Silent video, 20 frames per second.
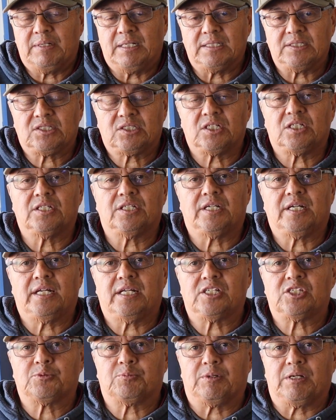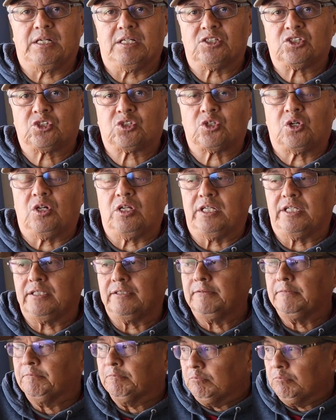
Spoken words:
my cylinder heads by installing